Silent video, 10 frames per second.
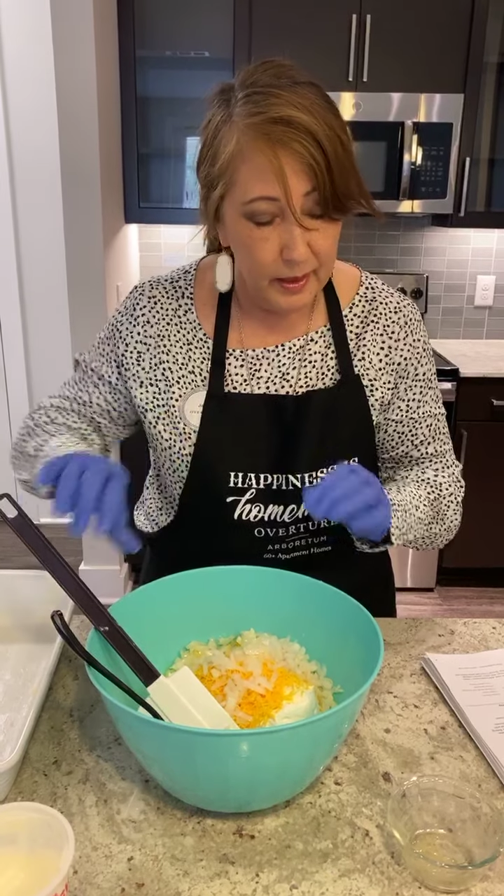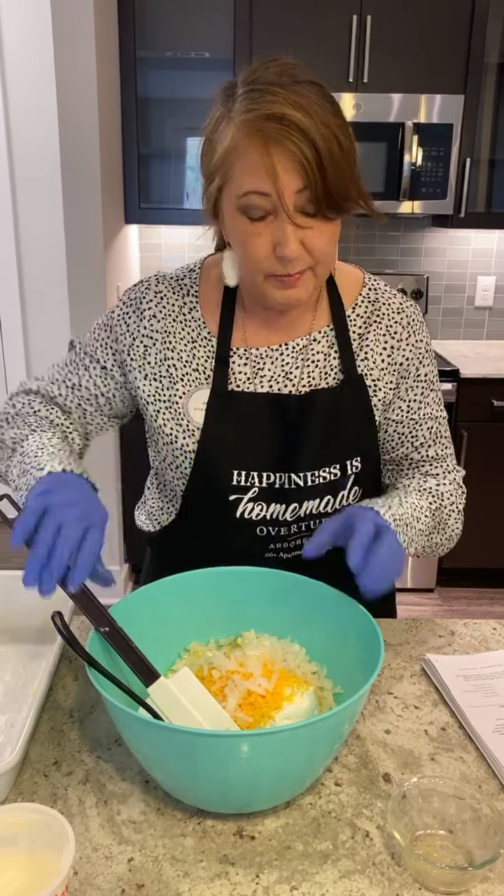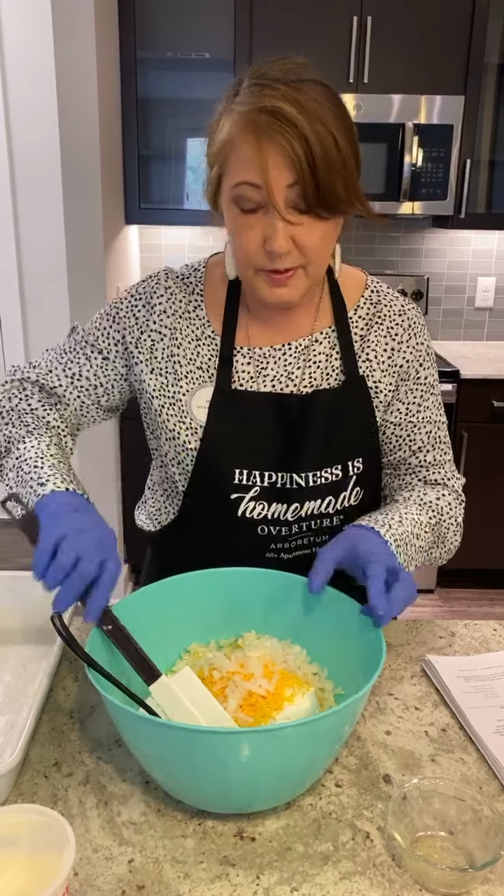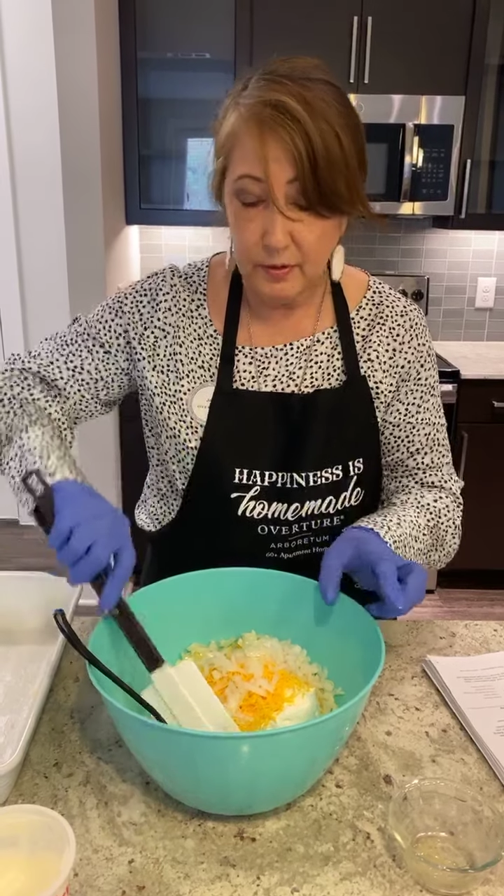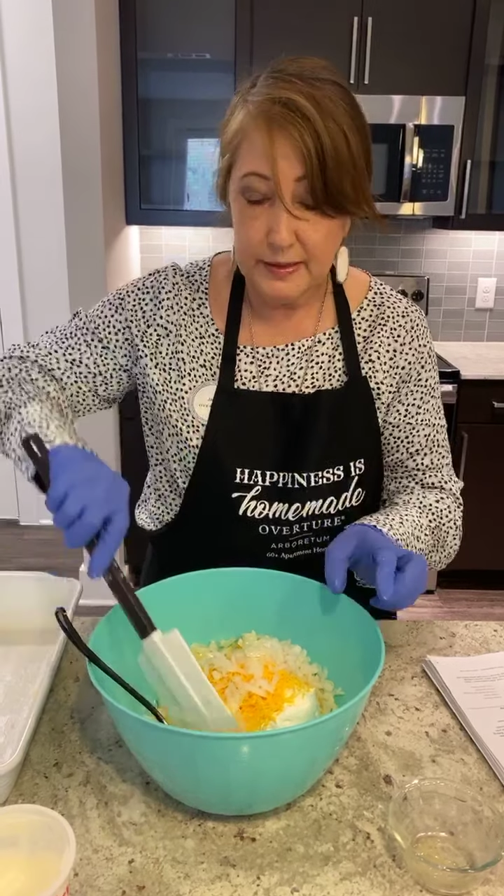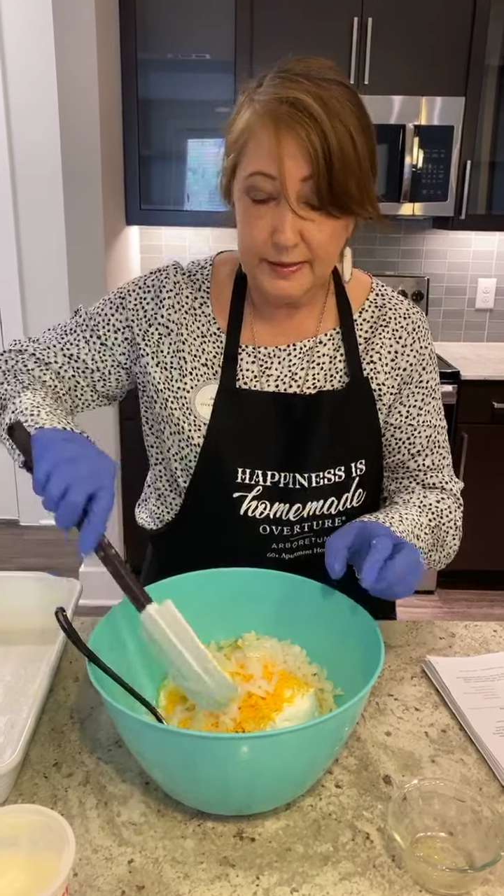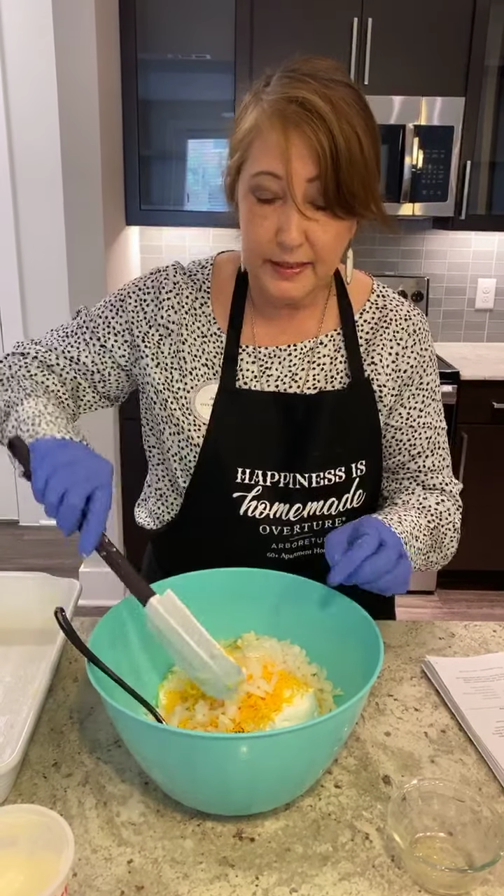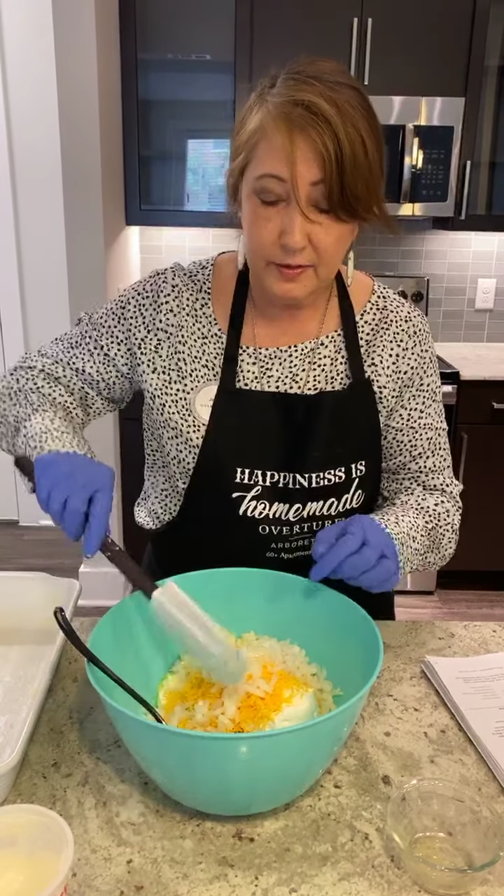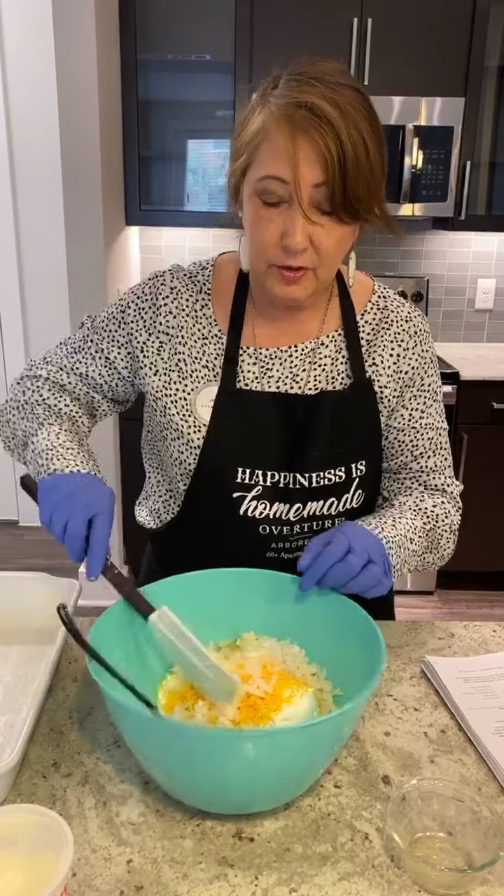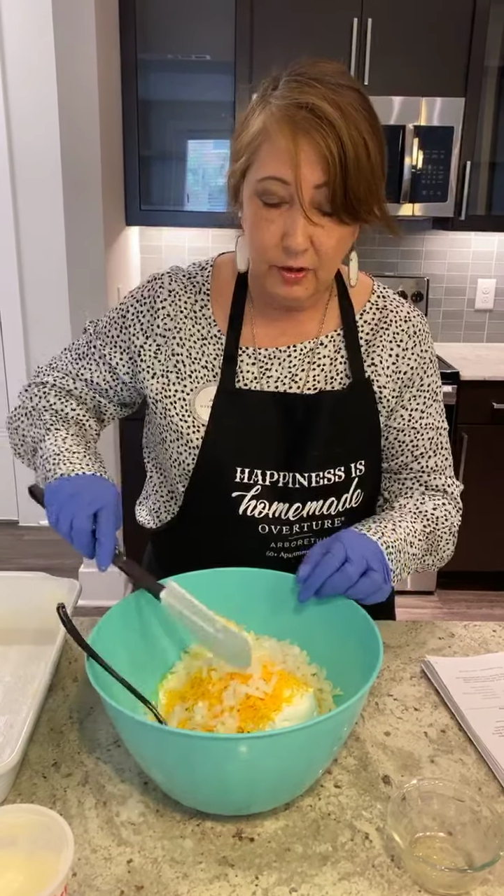So let's
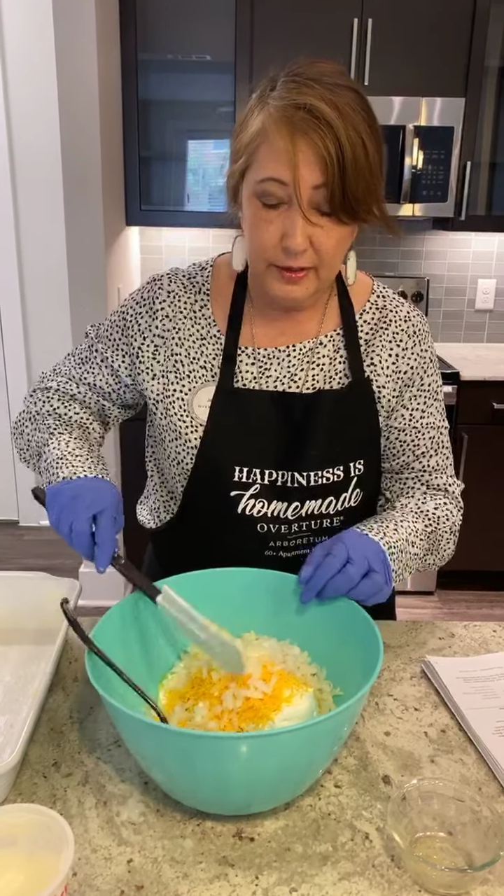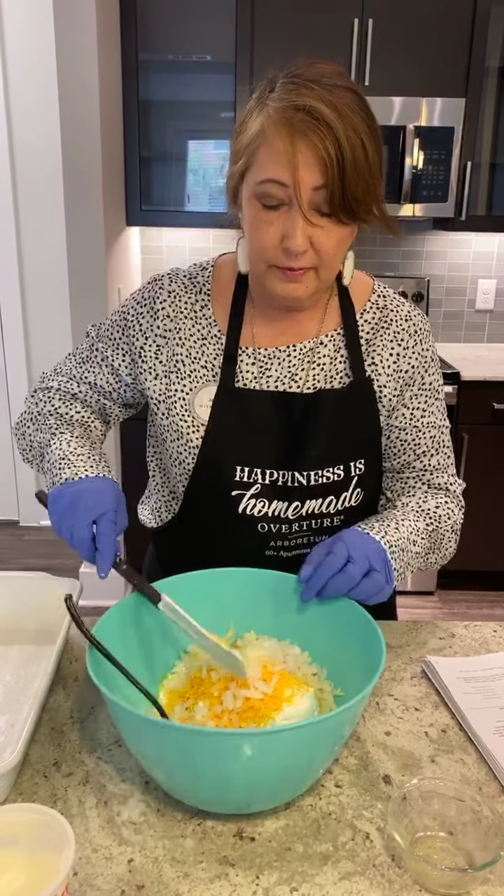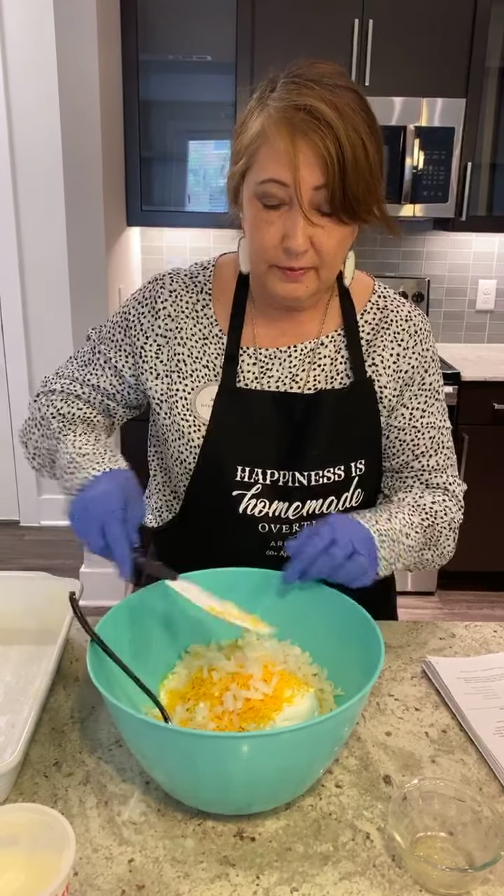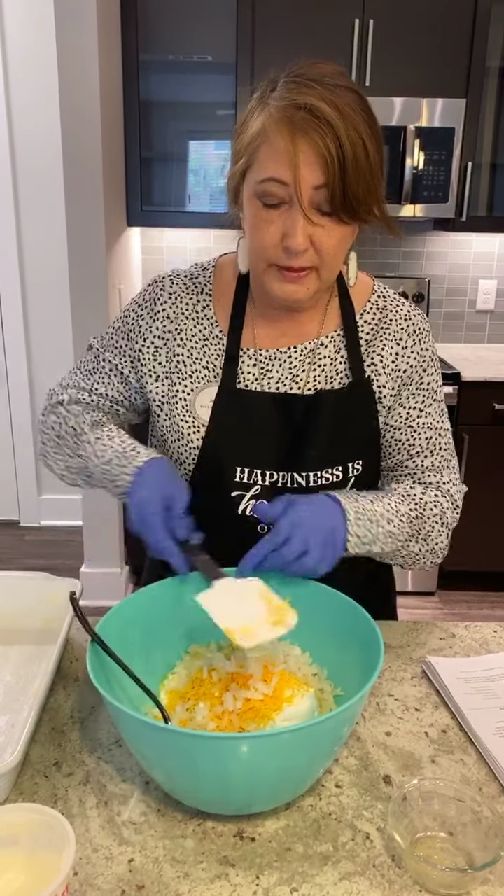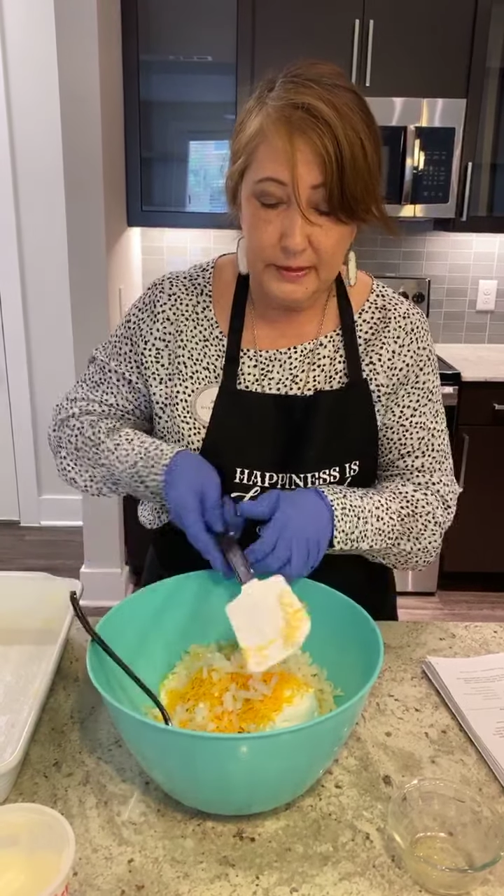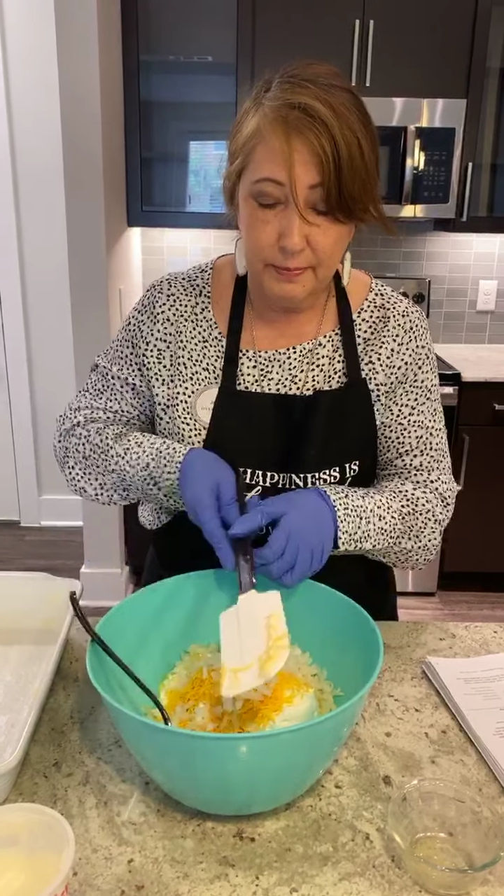get started. Let's